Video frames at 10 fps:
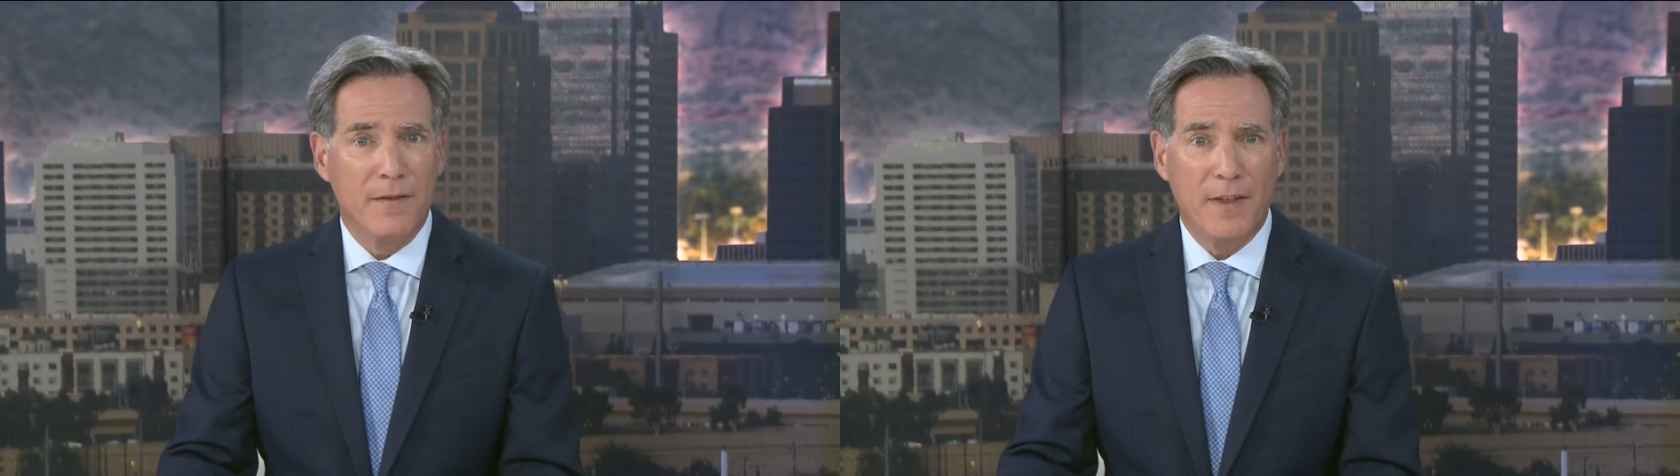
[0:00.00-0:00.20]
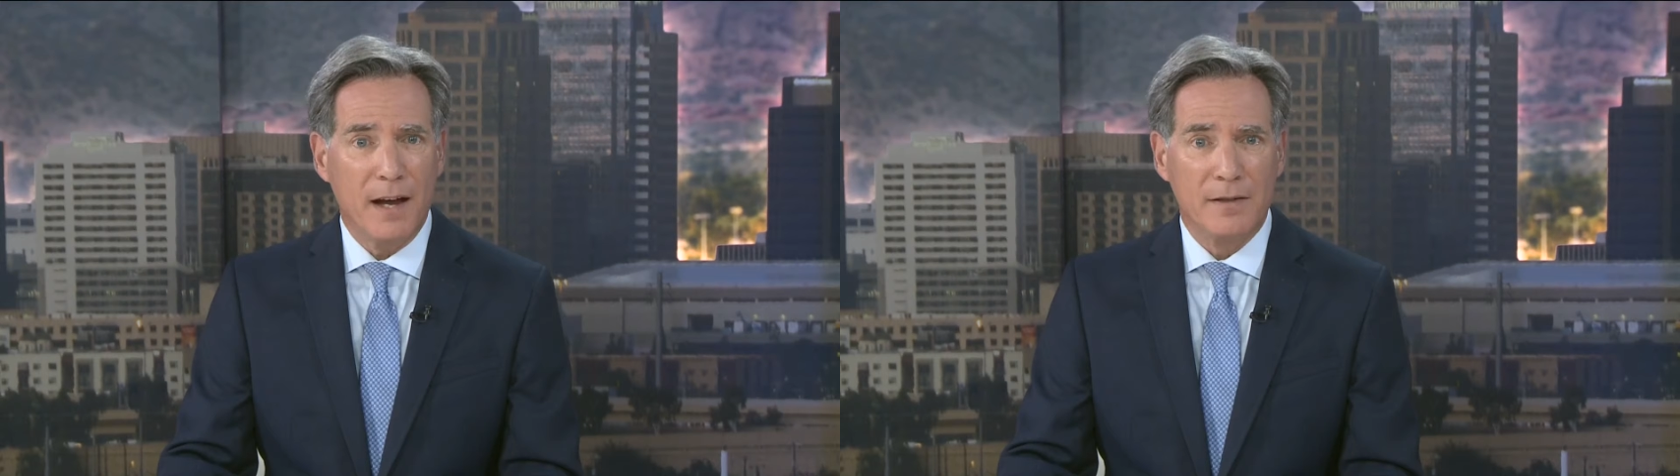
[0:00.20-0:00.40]

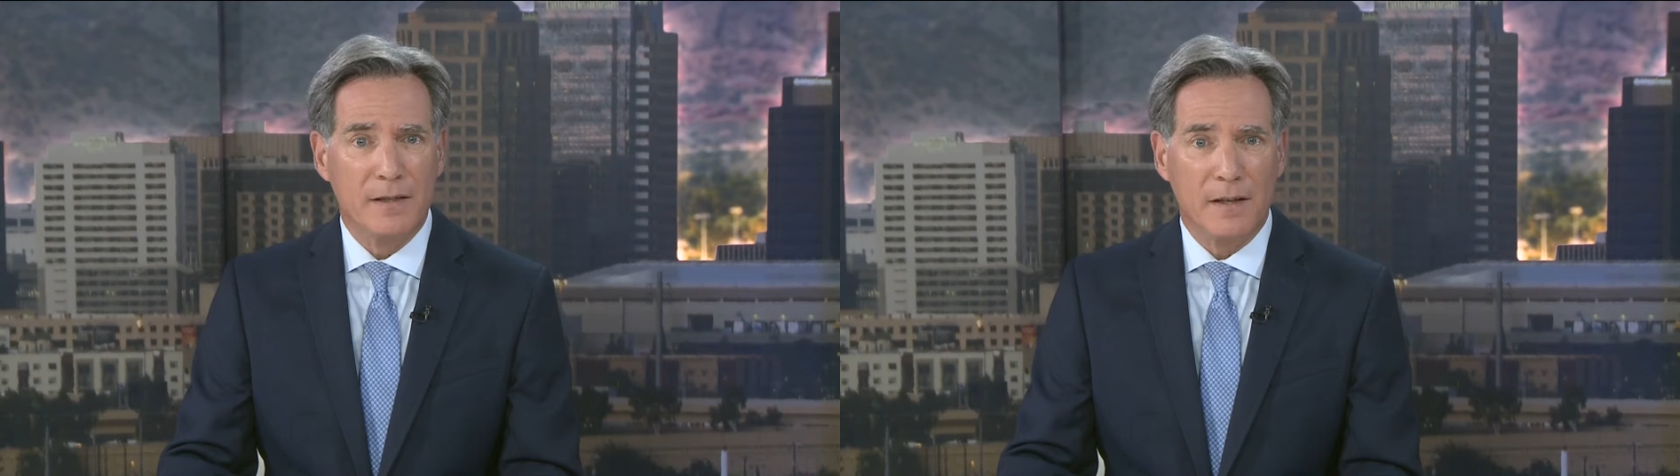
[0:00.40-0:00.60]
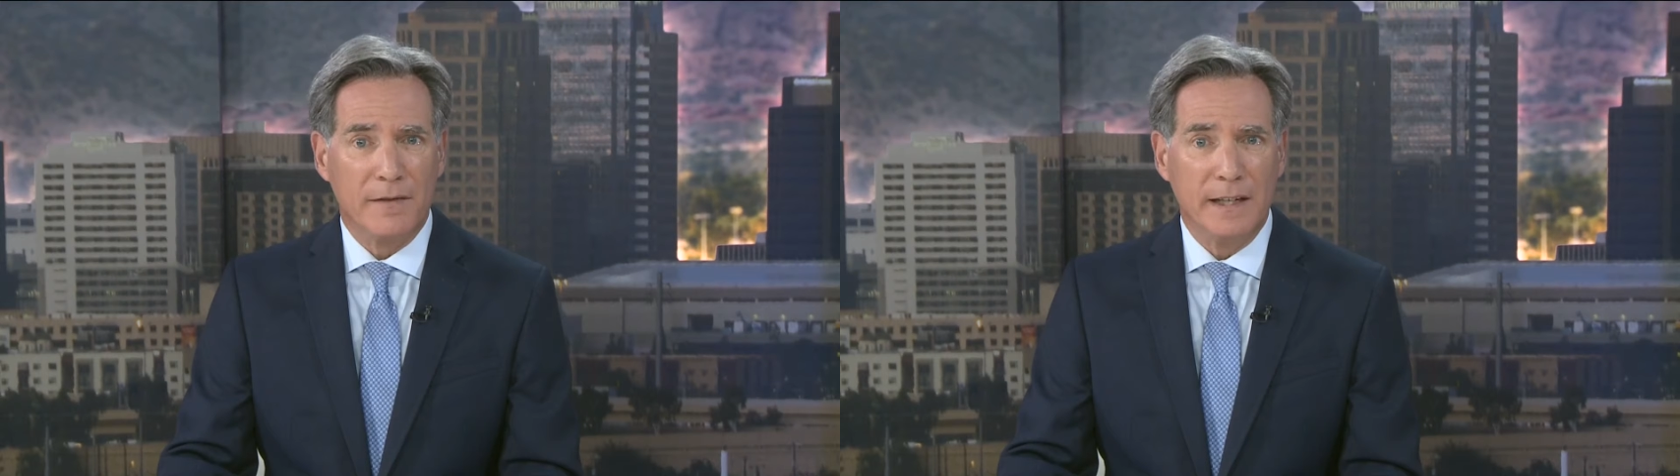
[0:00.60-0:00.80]
of
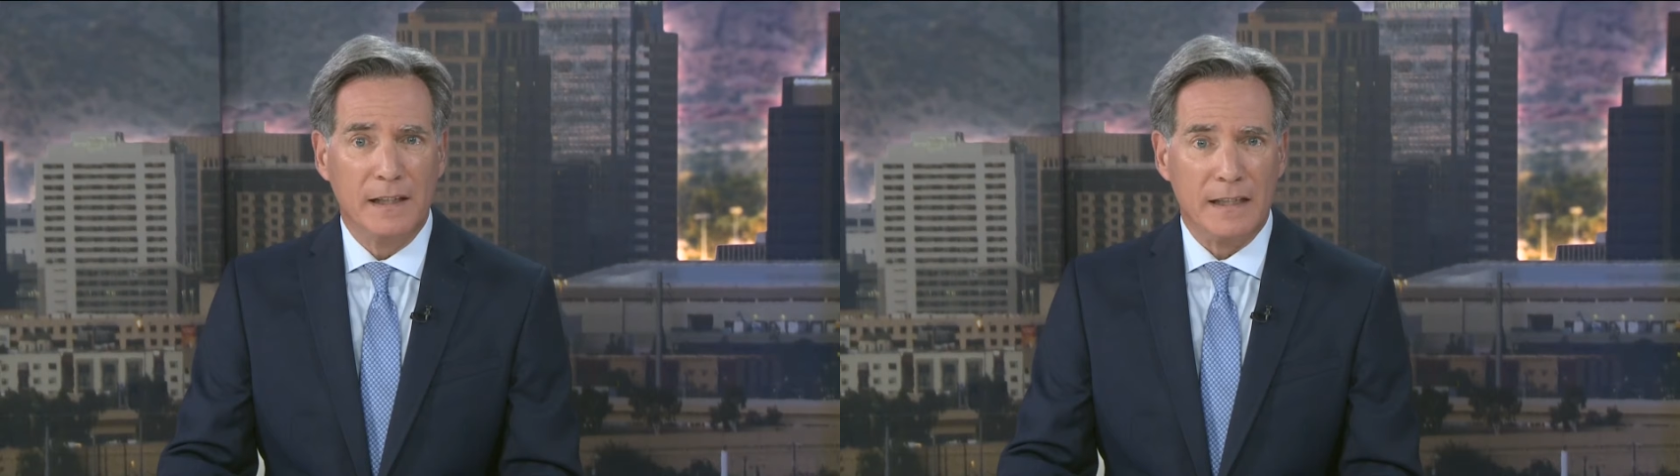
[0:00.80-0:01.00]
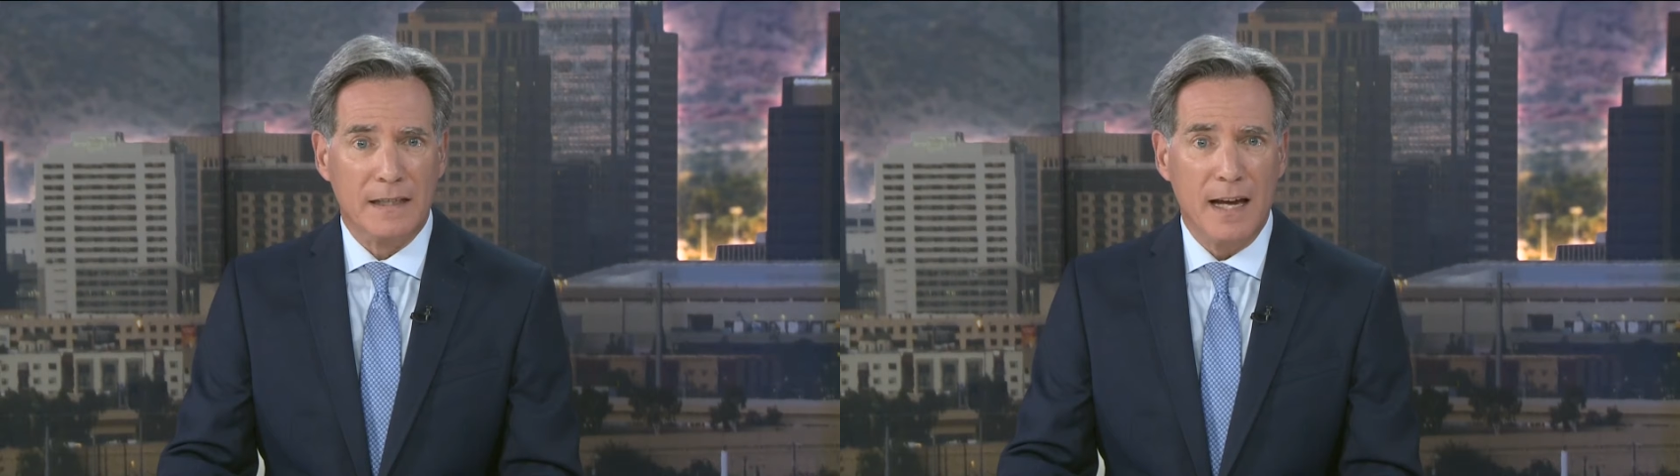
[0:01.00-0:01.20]
thousands of
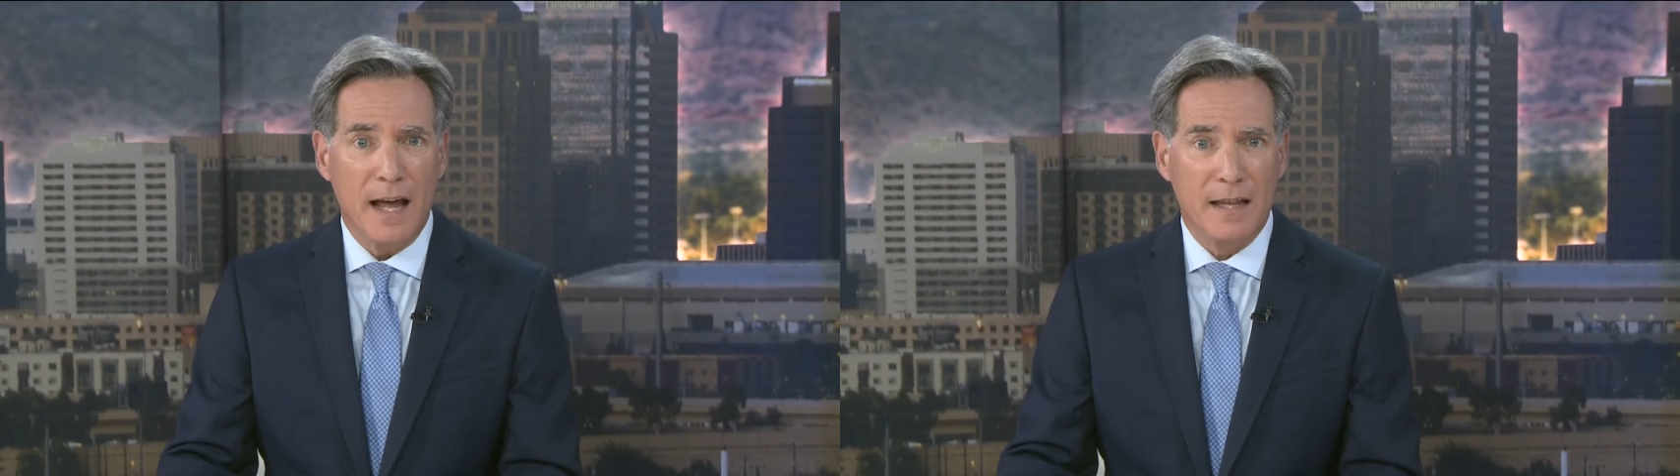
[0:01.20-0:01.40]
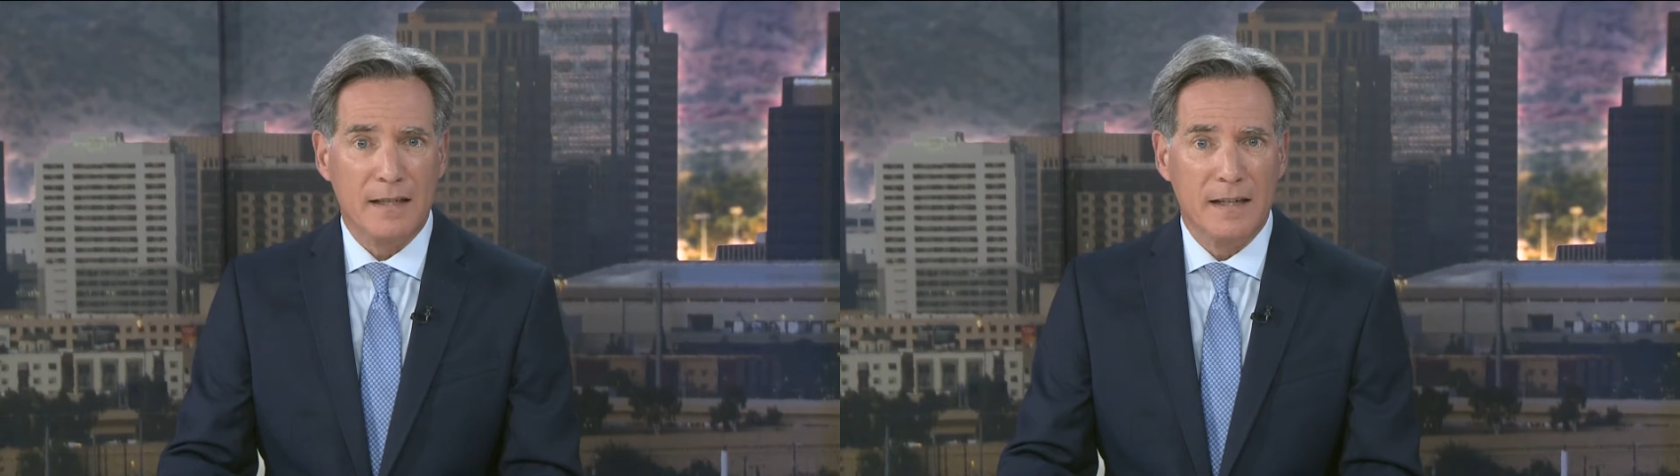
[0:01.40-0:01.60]
needless
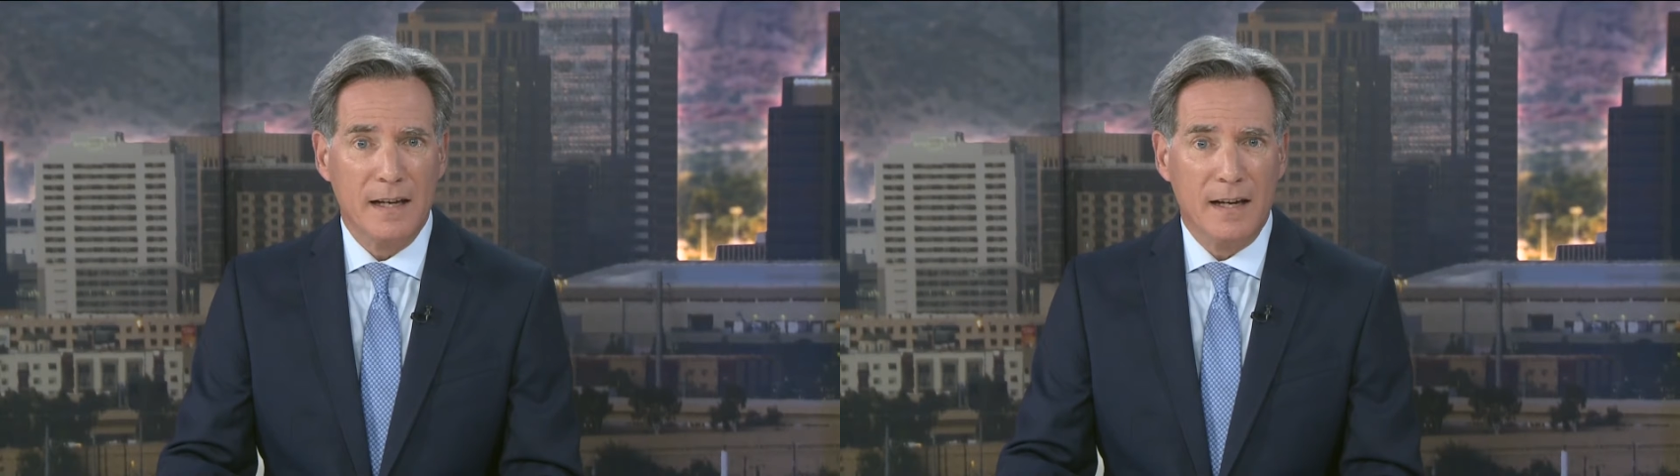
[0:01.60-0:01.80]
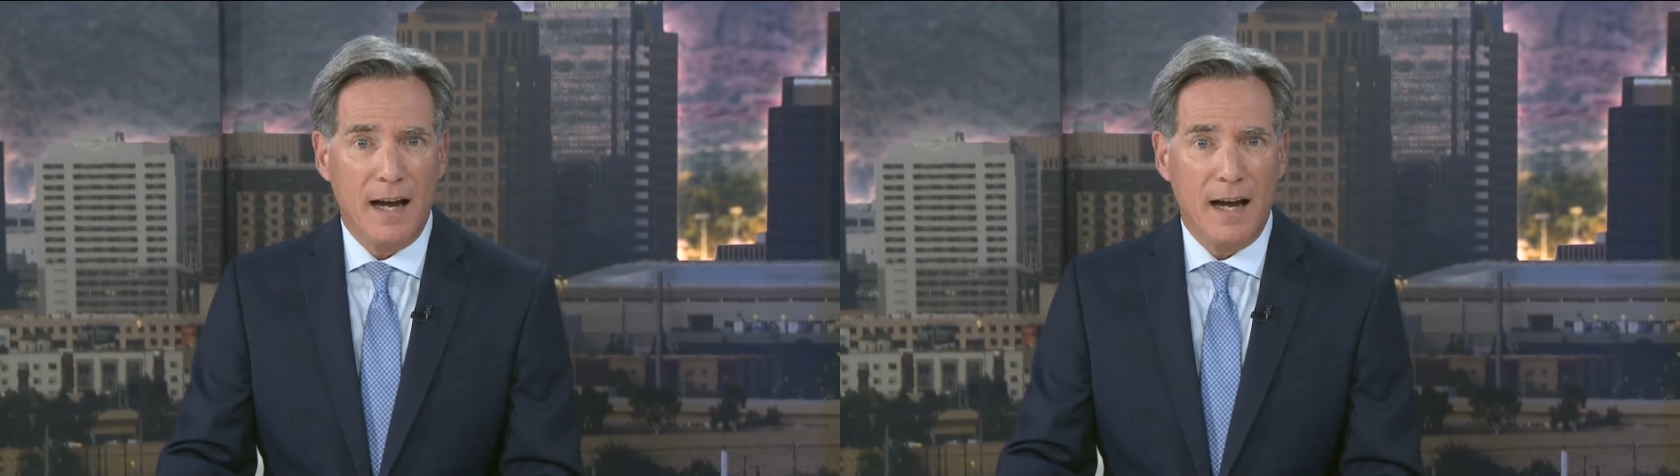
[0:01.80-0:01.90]
deaths